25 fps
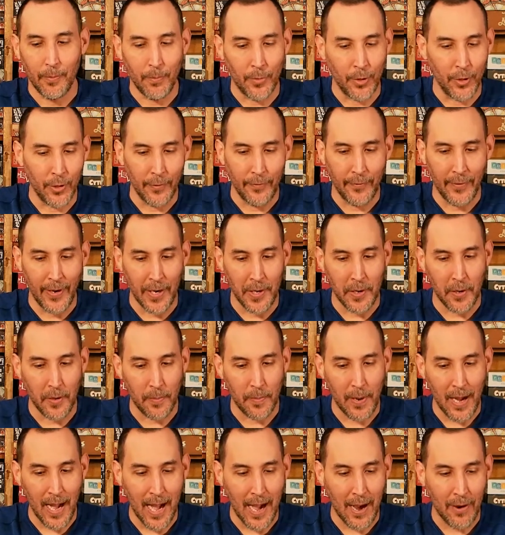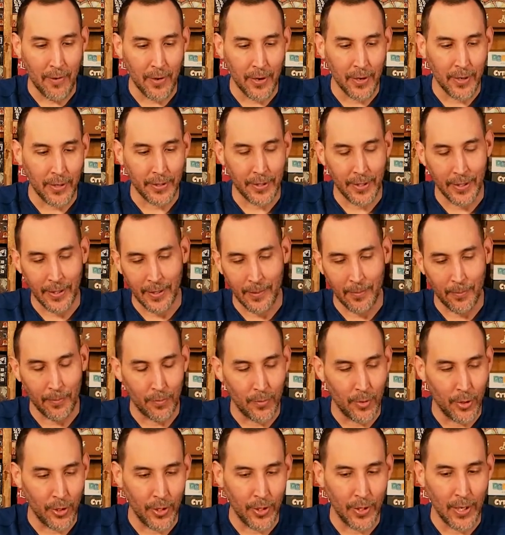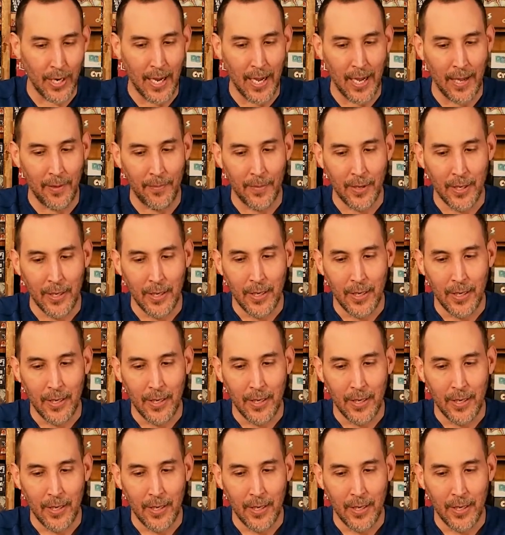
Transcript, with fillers: more Vero powers and more uh,